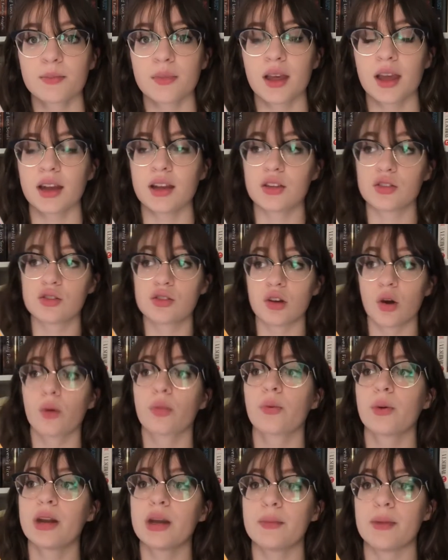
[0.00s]
It is so
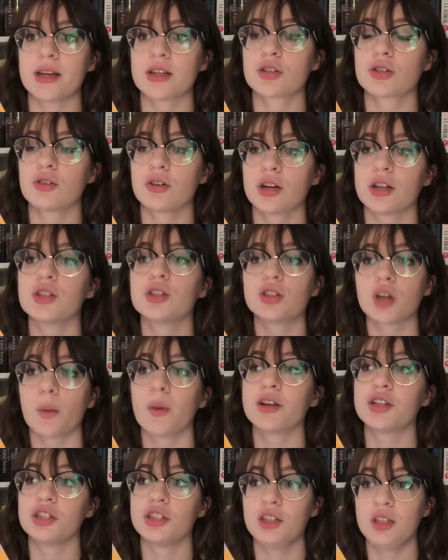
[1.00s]
three-dimensional, it is so
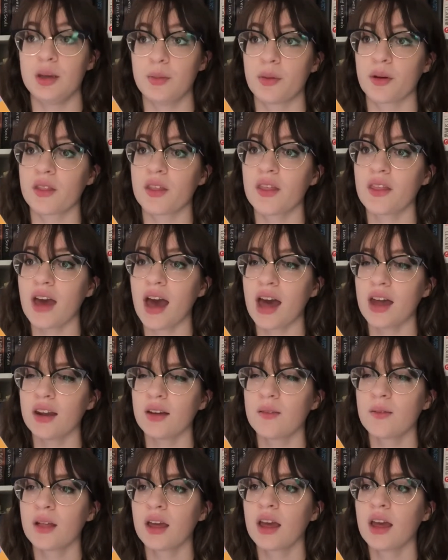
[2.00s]
much deeper than that,
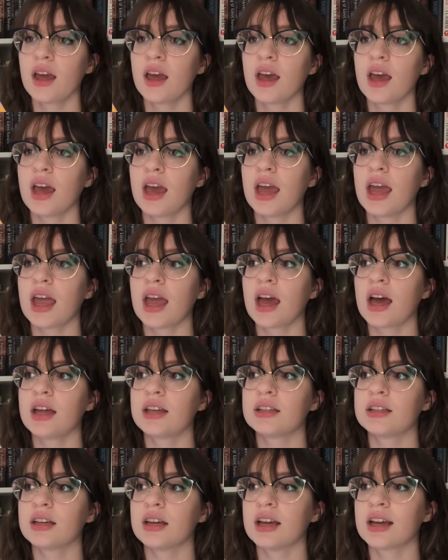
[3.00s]

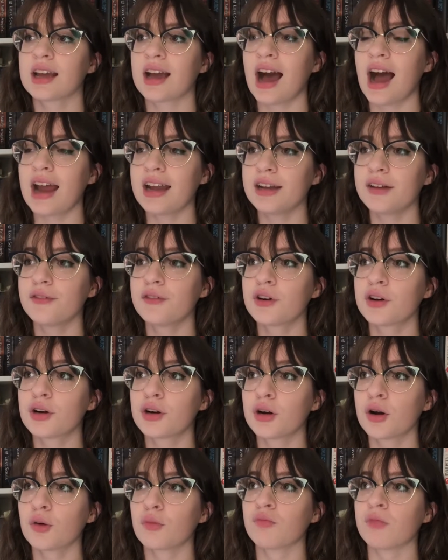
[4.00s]
and it kind of
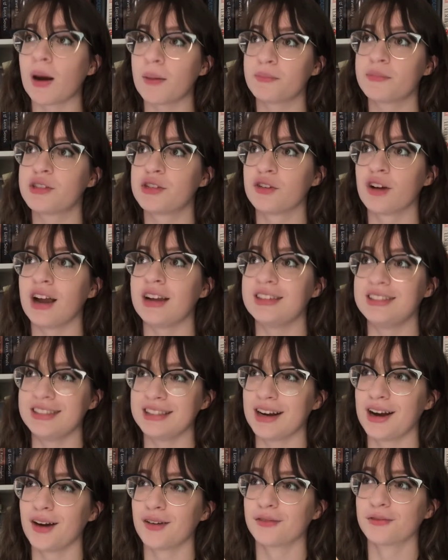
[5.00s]
corrupts your
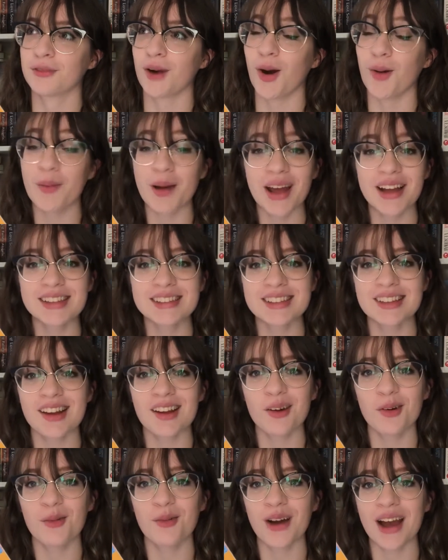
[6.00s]
idea of romance in
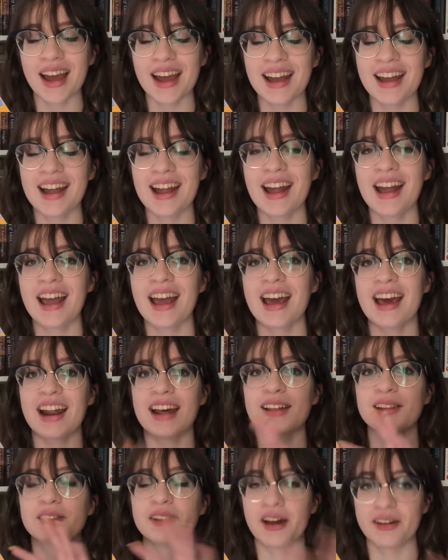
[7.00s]
a way, and
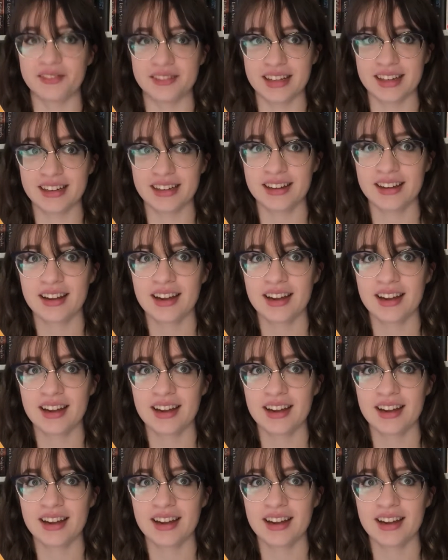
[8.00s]
I loved it.